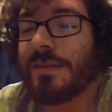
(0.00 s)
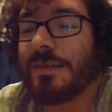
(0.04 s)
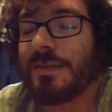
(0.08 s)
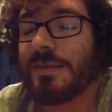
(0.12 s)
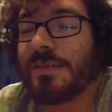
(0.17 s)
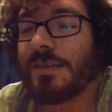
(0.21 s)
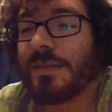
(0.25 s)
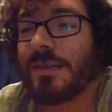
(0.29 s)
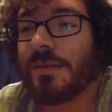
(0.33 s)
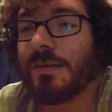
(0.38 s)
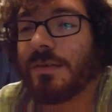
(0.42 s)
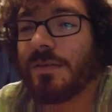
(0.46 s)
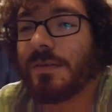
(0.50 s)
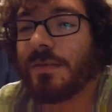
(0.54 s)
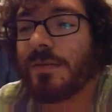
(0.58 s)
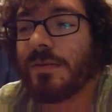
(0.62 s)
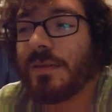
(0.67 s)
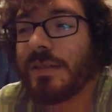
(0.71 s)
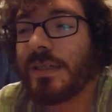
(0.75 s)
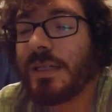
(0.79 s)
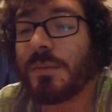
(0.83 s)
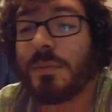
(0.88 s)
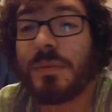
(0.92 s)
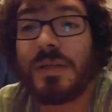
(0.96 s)
So
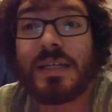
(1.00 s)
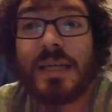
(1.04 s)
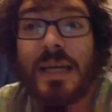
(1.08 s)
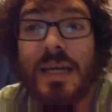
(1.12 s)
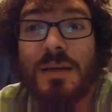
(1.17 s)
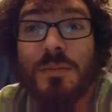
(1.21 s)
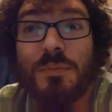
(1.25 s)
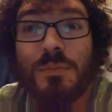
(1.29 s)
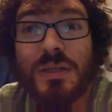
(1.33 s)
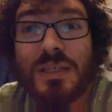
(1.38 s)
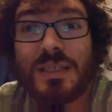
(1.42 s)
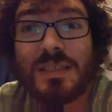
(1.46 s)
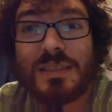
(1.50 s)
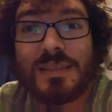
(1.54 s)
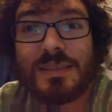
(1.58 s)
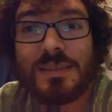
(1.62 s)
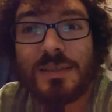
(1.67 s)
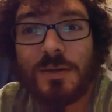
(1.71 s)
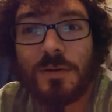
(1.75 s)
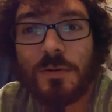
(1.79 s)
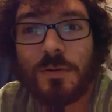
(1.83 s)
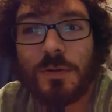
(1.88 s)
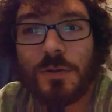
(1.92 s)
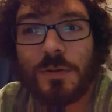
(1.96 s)
he became Ben
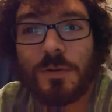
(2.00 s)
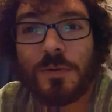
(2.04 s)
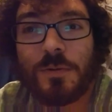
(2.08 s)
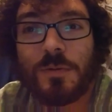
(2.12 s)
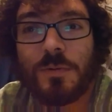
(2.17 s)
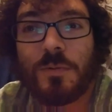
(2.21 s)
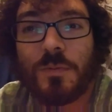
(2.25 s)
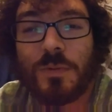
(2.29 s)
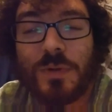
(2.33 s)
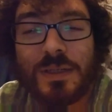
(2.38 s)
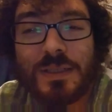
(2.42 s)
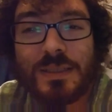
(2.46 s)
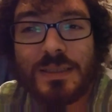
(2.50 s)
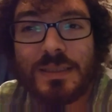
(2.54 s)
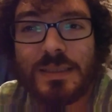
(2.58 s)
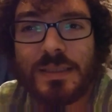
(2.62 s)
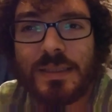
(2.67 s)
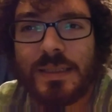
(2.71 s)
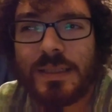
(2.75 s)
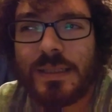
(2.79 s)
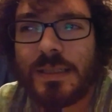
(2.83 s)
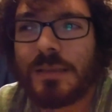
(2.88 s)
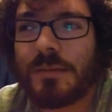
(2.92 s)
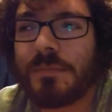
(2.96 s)
Solo once
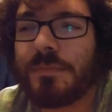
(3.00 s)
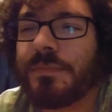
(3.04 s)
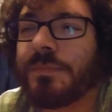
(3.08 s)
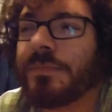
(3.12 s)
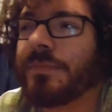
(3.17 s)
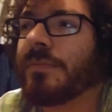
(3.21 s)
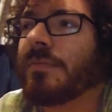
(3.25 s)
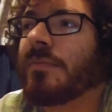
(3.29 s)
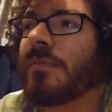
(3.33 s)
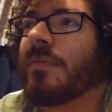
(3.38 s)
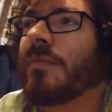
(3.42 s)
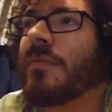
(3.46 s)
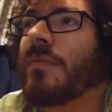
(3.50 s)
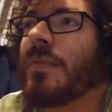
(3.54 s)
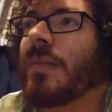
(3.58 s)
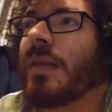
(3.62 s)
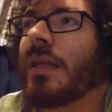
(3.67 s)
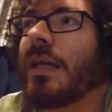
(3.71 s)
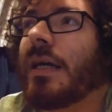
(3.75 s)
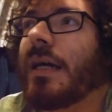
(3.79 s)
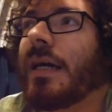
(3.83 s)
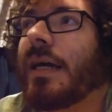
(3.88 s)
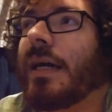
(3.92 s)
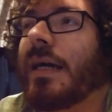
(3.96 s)
again,
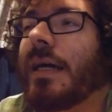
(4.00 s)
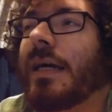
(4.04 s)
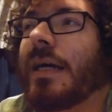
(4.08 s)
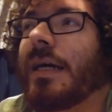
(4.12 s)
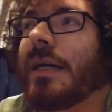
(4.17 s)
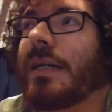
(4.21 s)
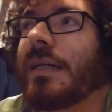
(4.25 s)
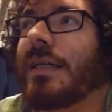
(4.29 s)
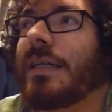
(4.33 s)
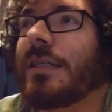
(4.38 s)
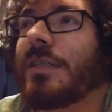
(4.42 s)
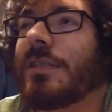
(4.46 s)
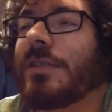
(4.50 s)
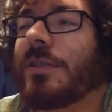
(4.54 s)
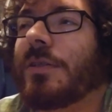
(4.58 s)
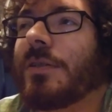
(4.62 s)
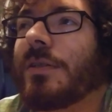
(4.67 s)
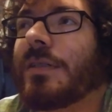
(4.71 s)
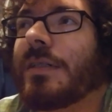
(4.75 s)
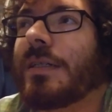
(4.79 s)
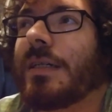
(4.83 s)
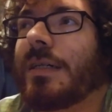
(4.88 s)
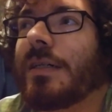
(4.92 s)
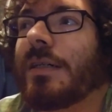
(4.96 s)
and he
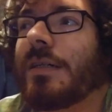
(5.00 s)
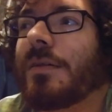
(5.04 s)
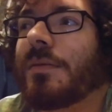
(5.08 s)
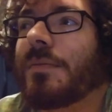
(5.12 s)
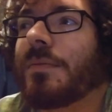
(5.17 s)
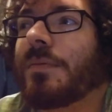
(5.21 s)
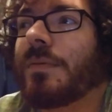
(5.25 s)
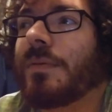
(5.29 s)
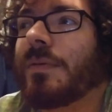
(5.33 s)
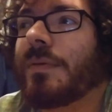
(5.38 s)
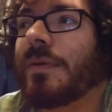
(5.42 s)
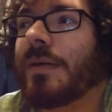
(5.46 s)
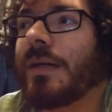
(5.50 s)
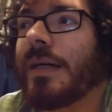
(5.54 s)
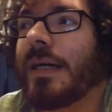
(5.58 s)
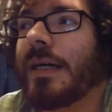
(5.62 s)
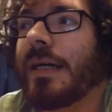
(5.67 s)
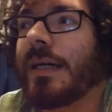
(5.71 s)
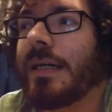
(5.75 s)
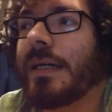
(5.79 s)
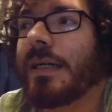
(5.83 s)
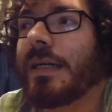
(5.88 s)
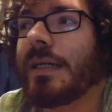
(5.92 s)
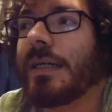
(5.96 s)
took up
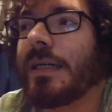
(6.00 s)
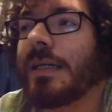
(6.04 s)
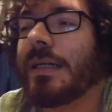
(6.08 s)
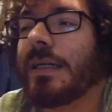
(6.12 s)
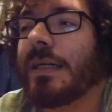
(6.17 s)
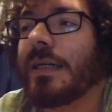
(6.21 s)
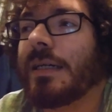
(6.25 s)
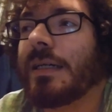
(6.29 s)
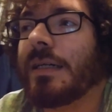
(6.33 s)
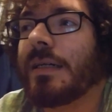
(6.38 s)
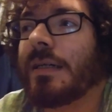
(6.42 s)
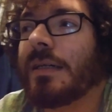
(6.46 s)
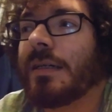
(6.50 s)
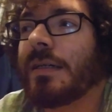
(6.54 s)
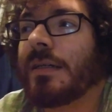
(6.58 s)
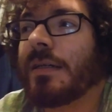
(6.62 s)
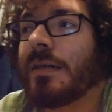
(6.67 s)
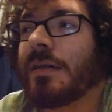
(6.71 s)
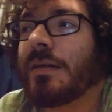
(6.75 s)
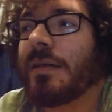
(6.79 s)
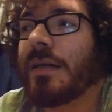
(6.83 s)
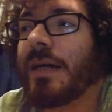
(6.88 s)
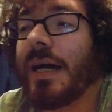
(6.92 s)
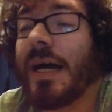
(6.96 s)
a
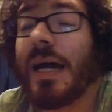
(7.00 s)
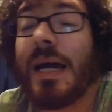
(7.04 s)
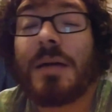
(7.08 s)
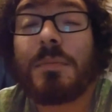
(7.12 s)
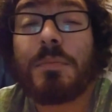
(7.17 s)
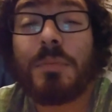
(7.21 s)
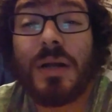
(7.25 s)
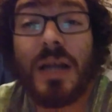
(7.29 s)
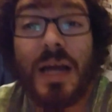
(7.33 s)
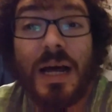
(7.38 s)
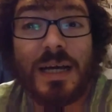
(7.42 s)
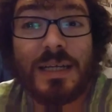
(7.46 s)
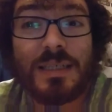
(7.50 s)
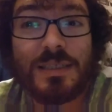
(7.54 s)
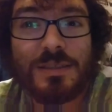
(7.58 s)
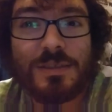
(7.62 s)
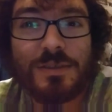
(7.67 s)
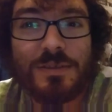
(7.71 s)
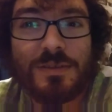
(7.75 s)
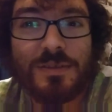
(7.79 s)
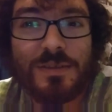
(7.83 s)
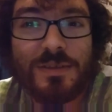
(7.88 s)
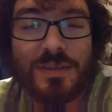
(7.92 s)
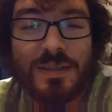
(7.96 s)
a
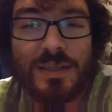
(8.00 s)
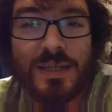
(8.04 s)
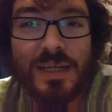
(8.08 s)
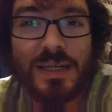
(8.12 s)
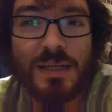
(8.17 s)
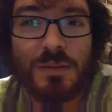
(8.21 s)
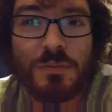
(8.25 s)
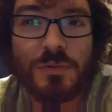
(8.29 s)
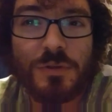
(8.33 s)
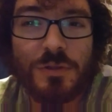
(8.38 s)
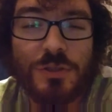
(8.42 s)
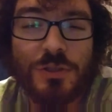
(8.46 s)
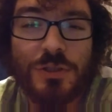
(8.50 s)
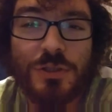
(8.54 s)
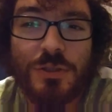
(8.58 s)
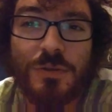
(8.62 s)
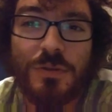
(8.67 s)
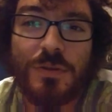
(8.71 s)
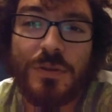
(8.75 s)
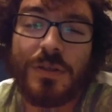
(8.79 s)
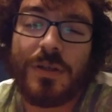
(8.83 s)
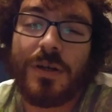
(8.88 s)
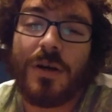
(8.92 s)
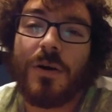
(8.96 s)
blaster and it was
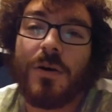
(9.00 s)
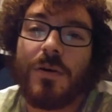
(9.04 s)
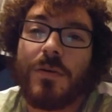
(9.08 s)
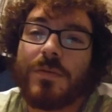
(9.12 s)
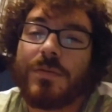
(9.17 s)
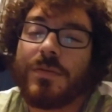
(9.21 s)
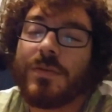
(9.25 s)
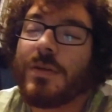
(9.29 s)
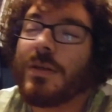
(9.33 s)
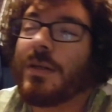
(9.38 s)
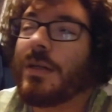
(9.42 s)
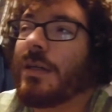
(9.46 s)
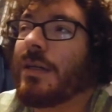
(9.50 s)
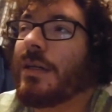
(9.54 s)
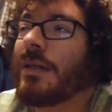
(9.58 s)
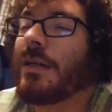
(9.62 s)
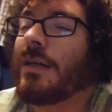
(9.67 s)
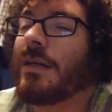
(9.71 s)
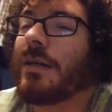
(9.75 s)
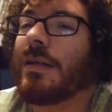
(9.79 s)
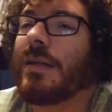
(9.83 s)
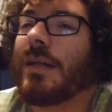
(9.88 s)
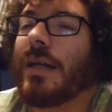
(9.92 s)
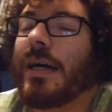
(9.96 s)
shooting off
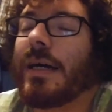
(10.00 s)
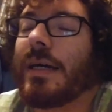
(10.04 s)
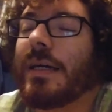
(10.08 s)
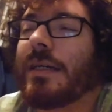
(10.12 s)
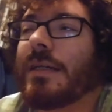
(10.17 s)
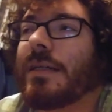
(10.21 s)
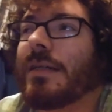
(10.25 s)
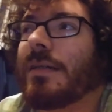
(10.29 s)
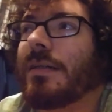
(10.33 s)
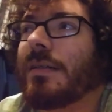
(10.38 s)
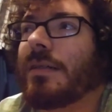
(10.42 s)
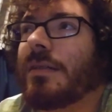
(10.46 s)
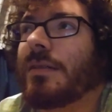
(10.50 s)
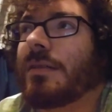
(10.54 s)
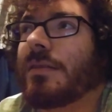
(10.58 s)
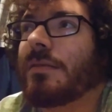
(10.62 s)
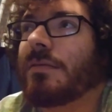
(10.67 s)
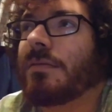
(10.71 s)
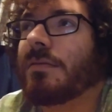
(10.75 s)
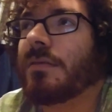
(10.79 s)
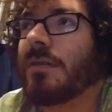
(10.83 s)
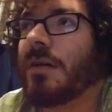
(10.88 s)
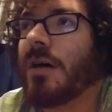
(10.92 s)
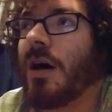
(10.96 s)
like uh,
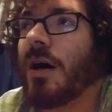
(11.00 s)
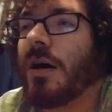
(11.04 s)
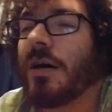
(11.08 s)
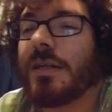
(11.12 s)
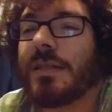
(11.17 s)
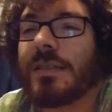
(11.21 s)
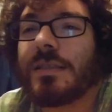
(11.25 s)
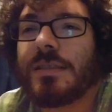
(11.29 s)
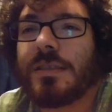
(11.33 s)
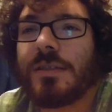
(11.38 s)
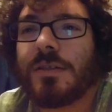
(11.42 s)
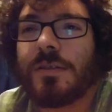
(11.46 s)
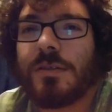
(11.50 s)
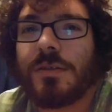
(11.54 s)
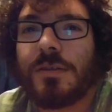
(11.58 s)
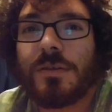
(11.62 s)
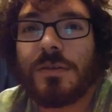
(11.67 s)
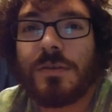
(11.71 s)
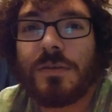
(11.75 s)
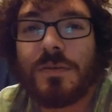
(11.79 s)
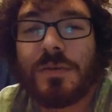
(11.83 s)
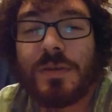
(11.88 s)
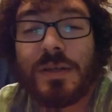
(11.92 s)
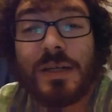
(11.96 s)
Han
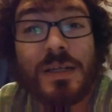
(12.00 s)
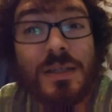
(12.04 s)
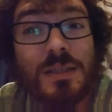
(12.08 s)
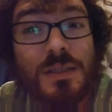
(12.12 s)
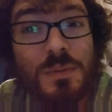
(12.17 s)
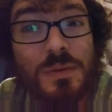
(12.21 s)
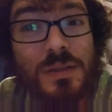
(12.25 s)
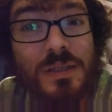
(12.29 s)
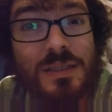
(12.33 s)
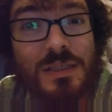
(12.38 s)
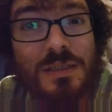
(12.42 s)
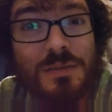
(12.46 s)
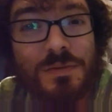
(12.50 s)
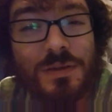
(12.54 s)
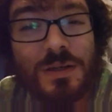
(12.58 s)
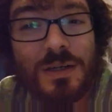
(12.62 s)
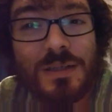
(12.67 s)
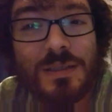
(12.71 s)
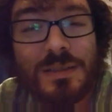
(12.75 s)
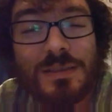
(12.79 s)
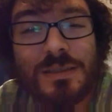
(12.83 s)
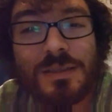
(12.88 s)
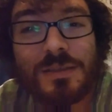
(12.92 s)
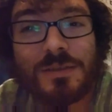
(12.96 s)
Solo. And speaking of
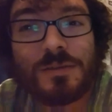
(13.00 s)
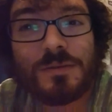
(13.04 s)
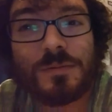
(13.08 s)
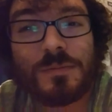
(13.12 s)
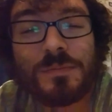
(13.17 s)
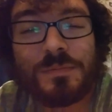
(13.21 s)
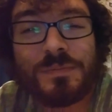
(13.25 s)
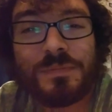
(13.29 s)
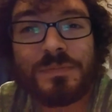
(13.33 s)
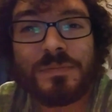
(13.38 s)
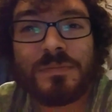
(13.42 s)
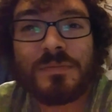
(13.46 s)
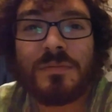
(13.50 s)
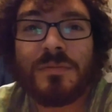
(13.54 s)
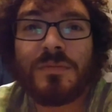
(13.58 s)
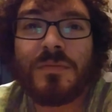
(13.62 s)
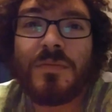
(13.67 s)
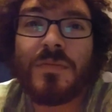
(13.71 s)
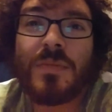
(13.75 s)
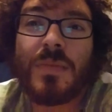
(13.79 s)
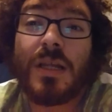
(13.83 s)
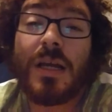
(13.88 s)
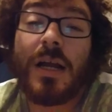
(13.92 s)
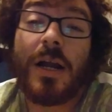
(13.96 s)
Han Solo,
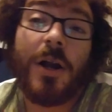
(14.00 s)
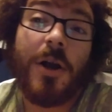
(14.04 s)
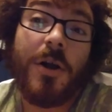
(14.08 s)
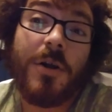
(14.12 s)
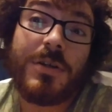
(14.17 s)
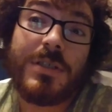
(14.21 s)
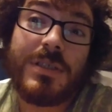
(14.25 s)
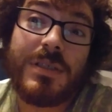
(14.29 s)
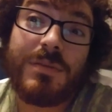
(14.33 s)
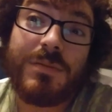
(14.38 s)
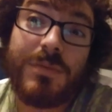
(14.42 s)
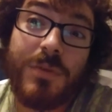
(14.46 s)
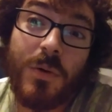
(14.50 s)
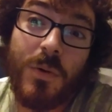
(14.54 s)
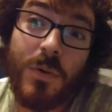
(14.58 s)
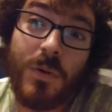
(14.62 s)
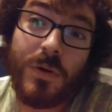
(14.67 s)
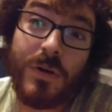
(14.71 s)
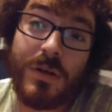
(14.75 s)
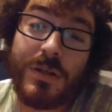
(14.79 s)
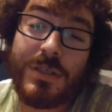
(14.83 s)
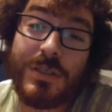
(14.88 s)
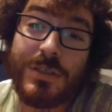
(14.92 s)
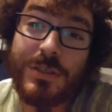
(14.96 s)
Harrison
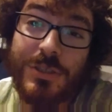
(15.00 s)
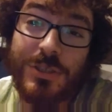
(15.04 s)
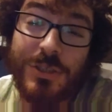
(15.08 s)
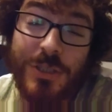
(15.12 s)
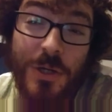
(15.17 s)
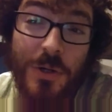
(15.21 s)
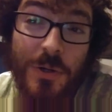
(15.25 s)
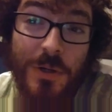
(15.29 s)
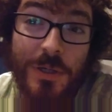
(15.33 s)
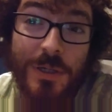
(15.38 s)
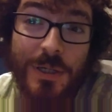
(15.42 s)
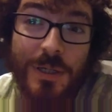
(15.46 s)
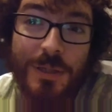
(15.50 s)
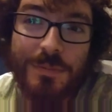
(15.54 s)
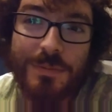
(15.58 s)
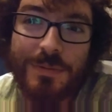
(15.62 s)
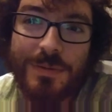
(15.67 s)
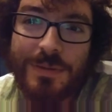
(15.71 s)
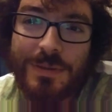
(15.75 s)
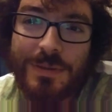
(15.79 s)
Ford showed up.